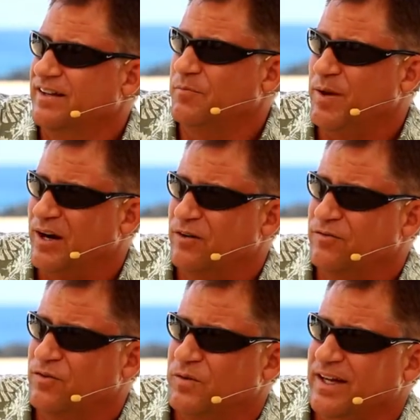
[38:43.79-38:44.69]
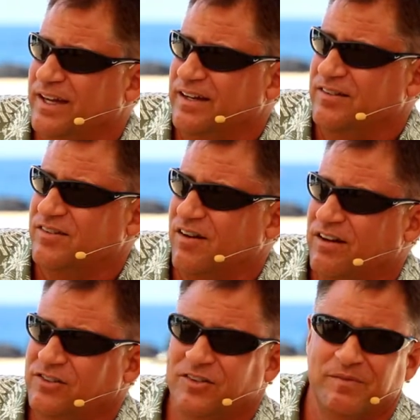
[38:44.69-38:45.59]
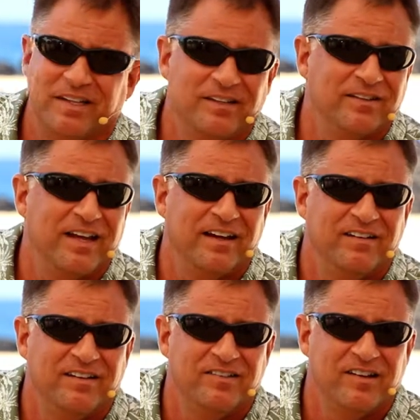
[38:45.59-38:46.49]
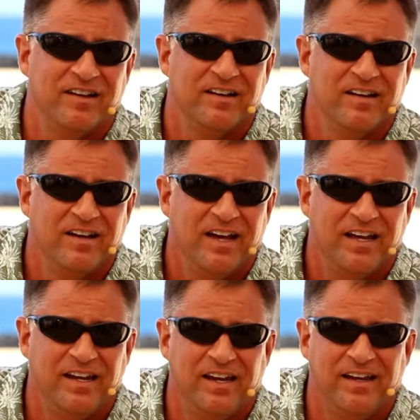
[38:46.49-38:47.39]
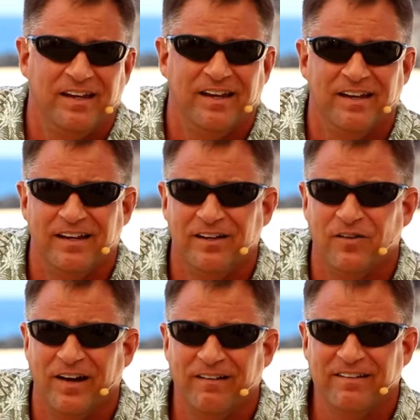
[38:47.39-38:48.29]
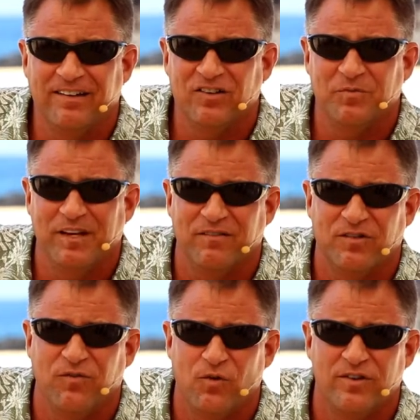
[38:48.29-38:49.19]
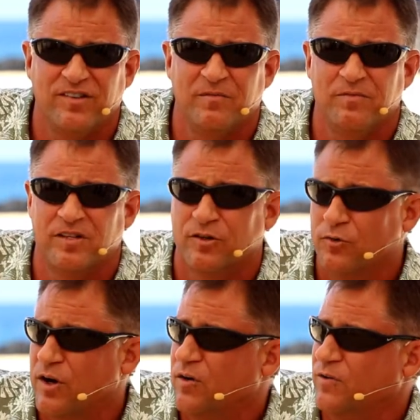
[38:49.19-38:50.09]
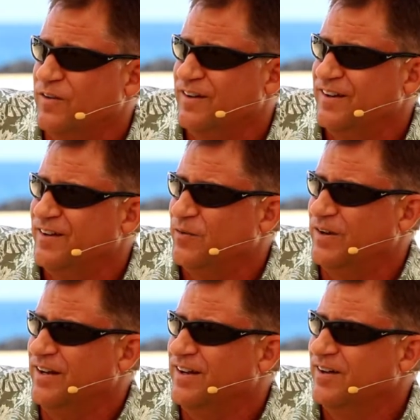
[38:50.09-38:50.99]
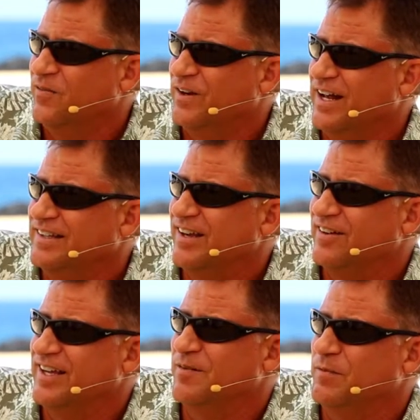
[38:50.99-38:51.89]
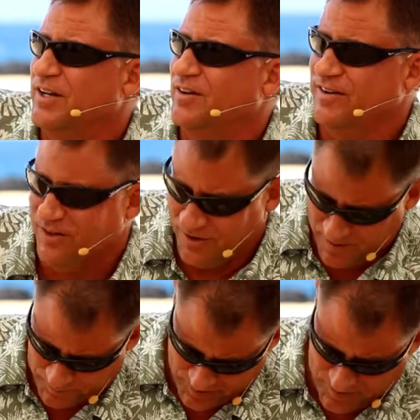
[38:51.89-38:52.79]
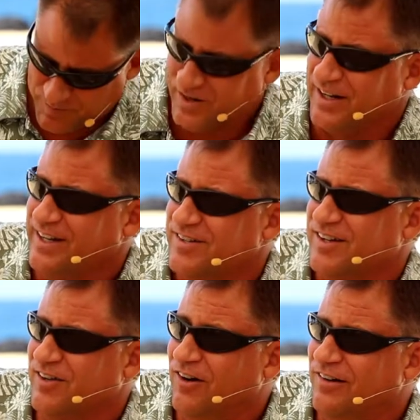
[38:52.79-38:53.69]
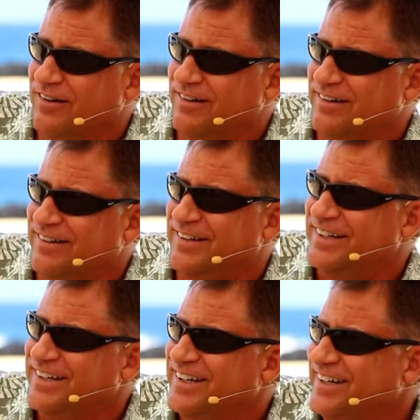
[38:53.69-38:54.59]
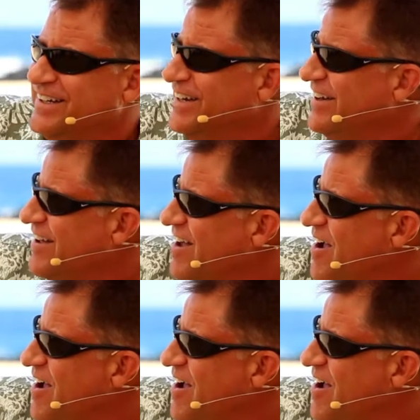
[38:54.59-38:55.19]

in a powerful way. And it's awesome to hear that. It's uh, and, uh, you know, Aaron tells me it's forced him to grow. But when I tell him, you know, you're up this morning, he's like, oh, ah. and uh,